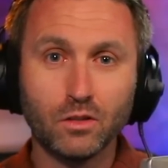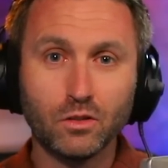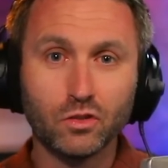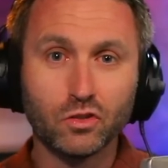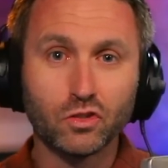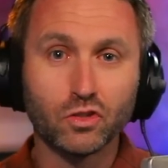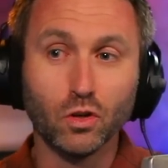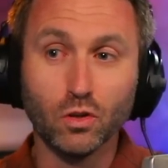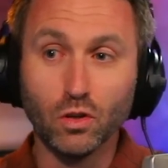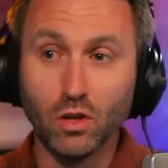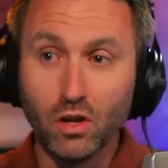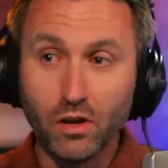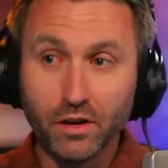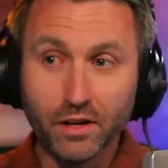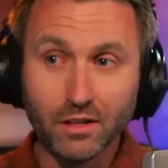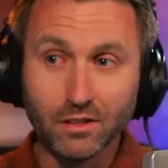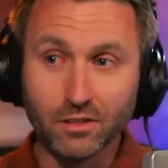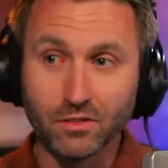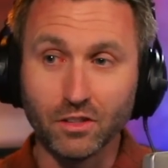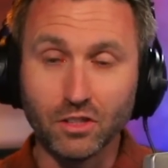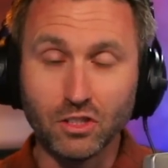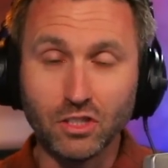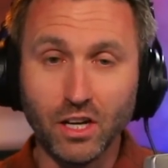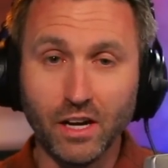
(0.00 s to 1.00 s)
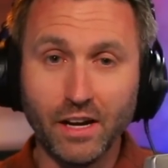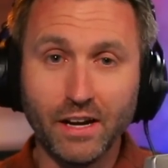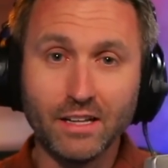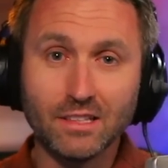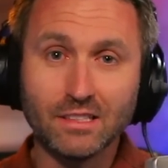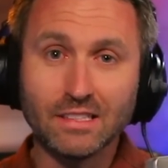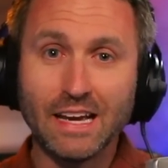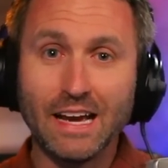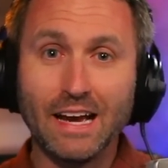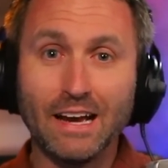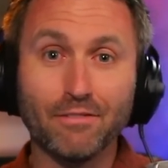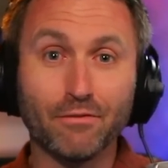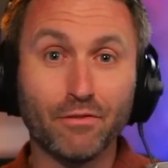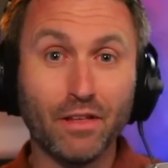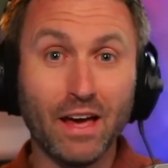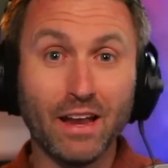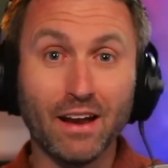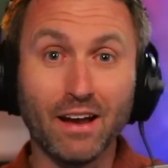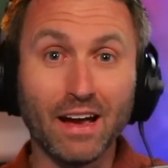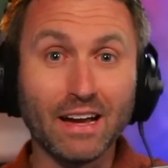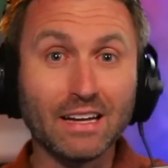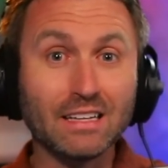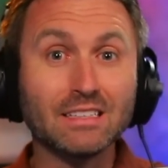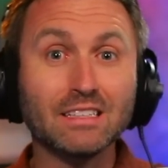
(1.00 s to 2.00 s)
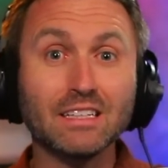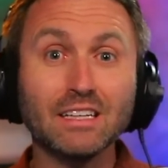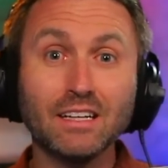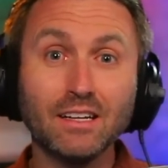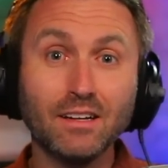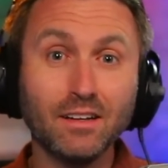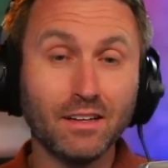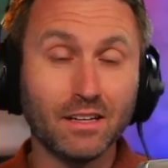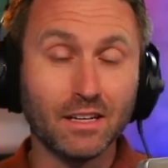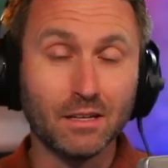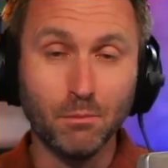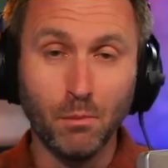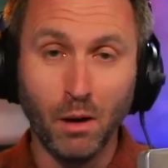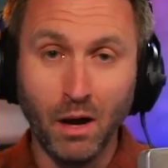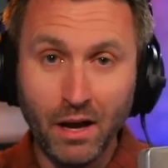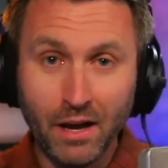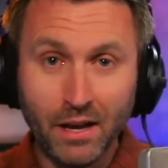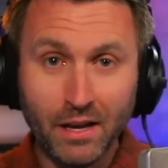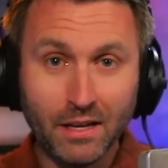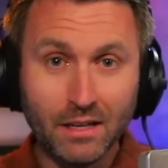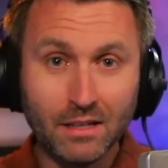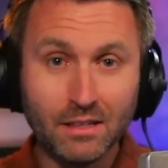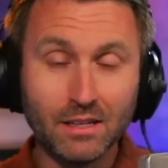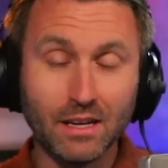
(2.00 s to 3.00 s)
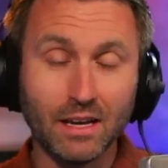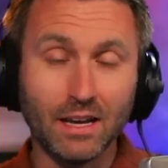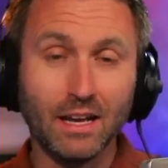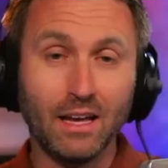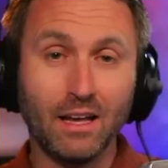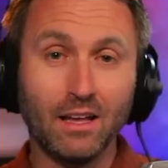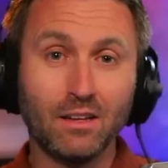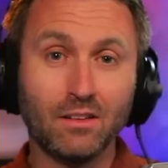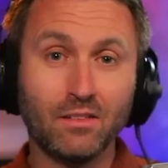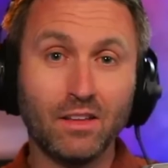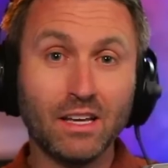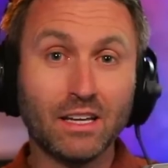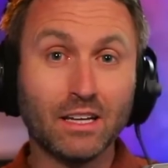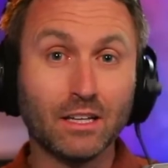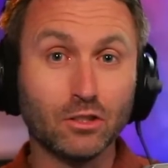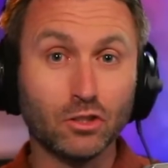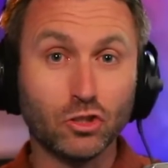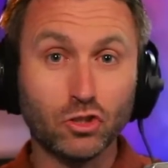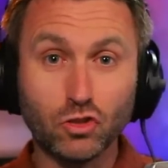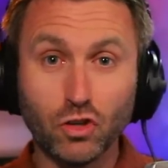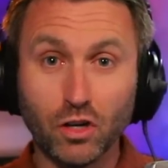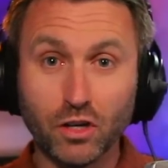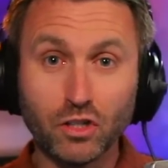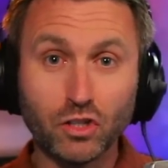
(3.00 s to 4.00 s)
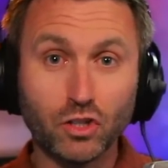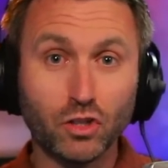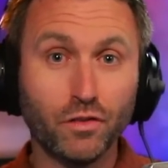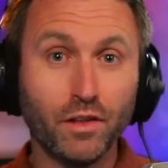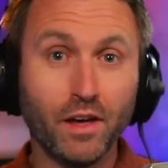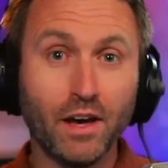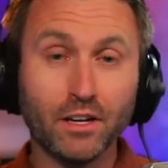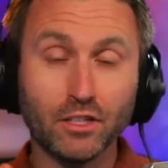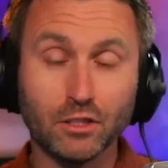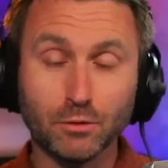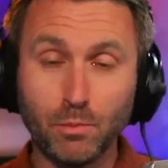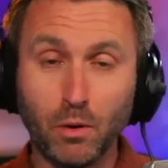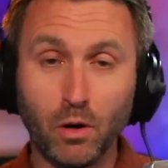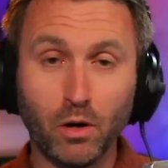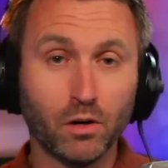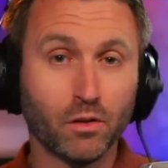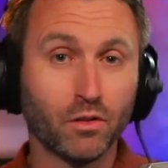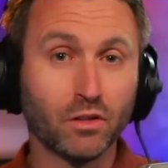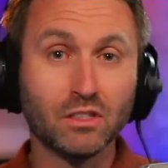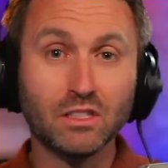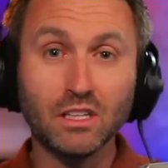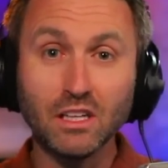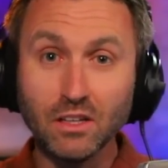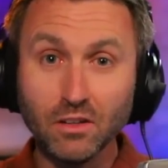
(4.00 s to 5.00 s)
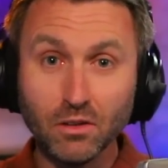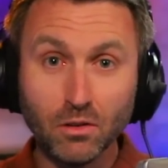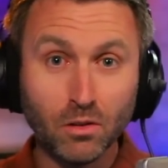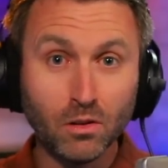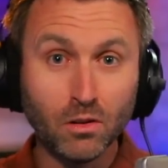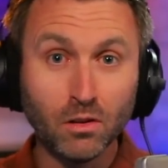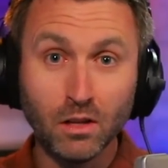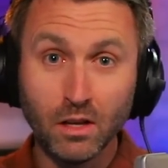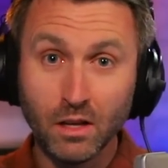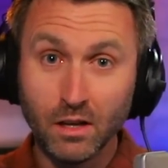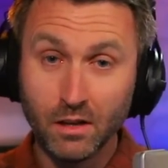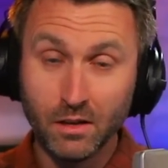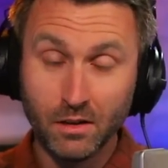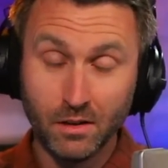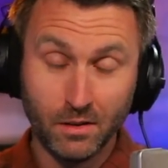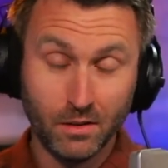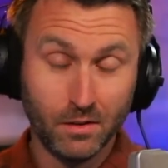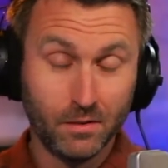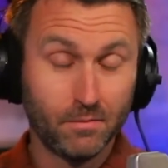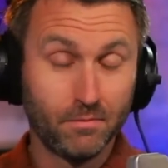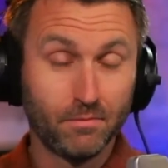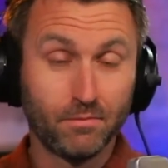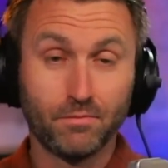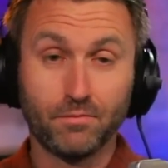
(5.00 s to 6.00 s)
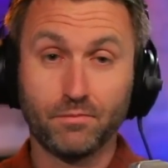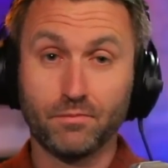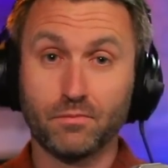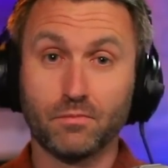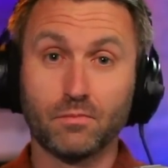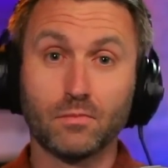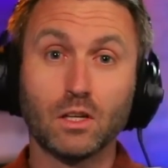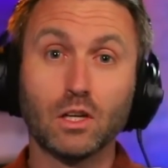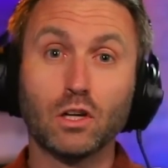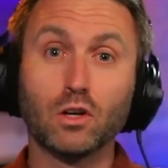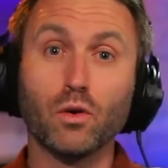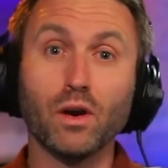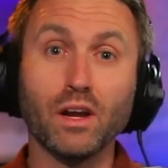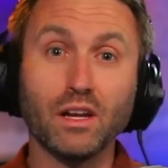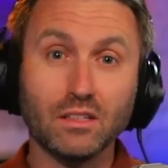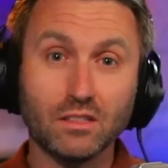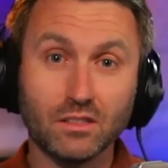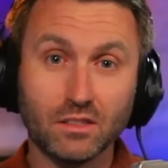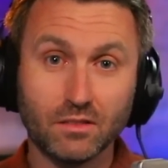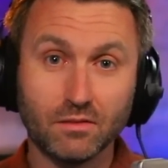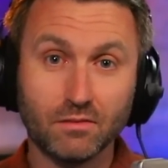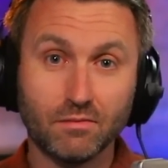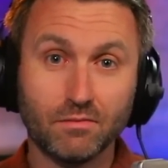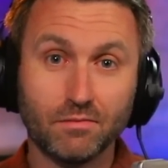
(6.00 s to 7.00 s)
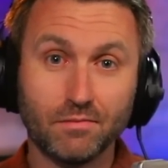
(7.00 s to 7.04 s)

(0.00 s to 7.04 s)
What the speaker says: So long as the Giants have that idea in mind and they can structure that as part of the deal, great.